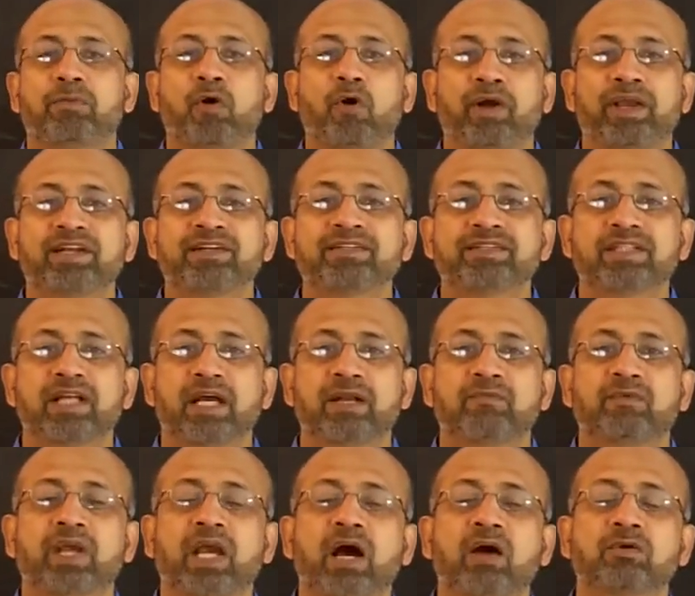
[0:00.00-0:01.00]
points
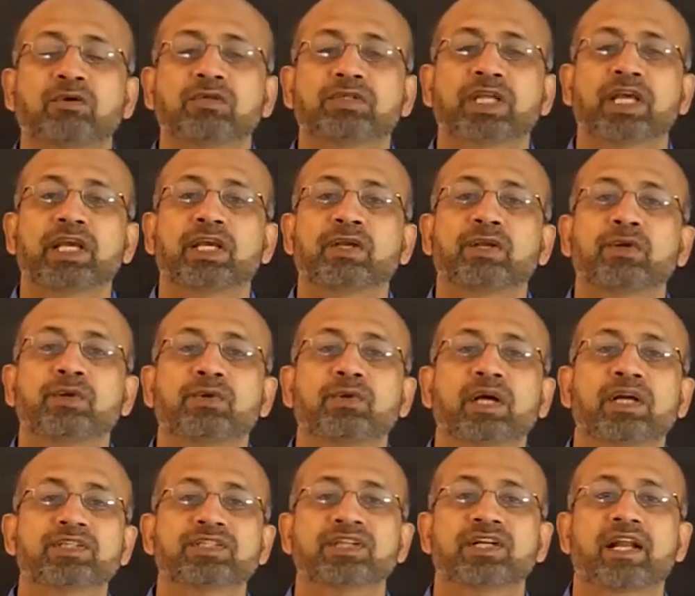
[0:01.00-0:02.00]
that we have to take into
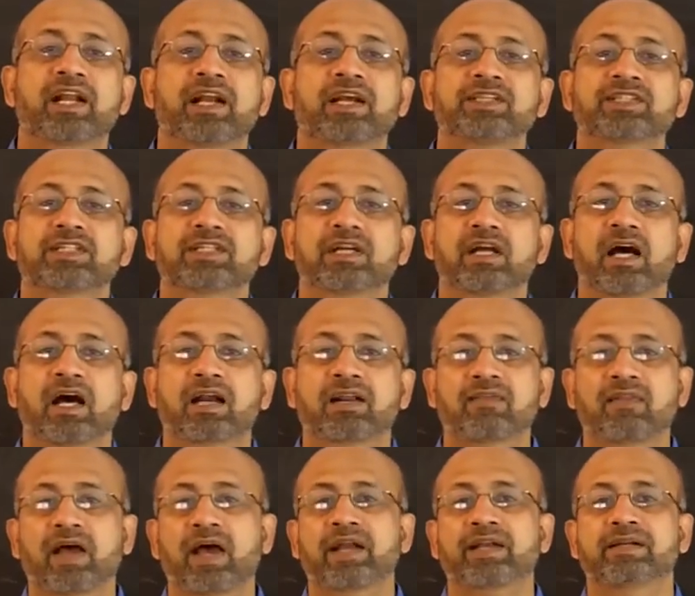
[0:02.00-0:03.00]
consideration are
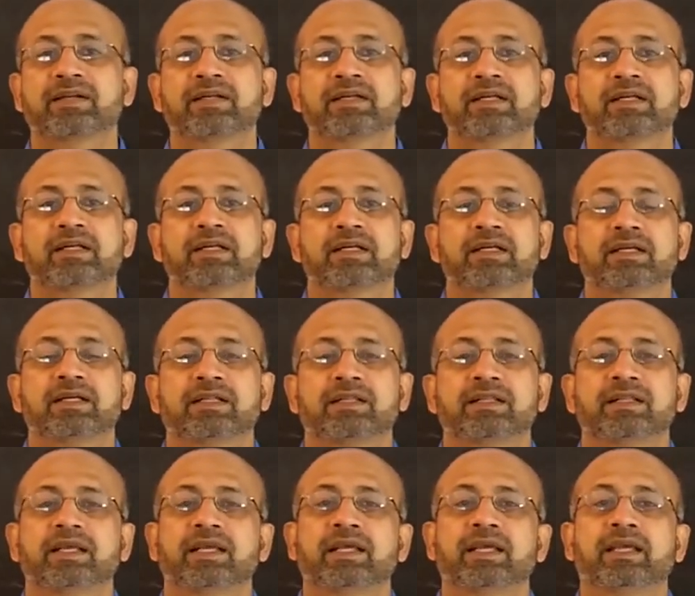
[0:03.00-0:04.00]
that
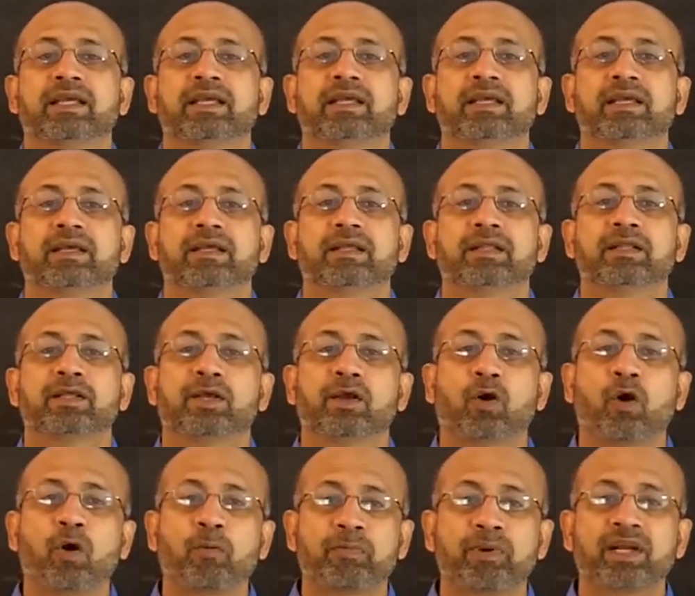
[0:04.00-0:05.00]
the
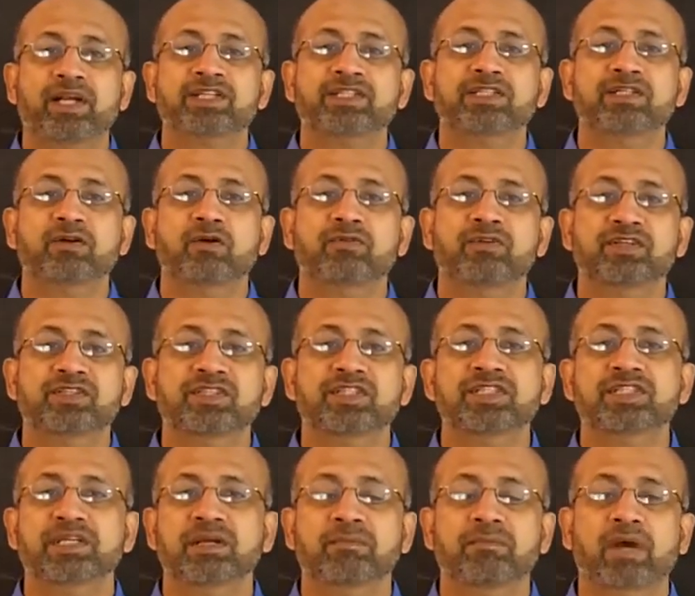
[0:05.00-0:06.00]
operation of the
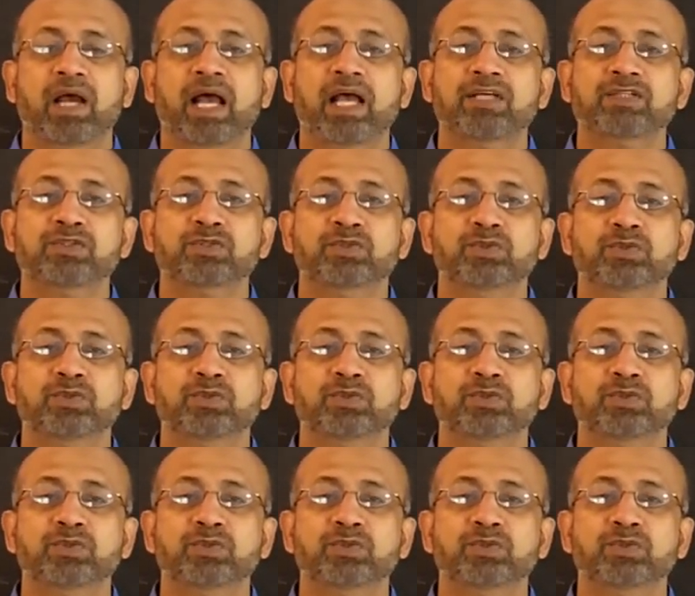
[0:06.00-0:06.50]
system has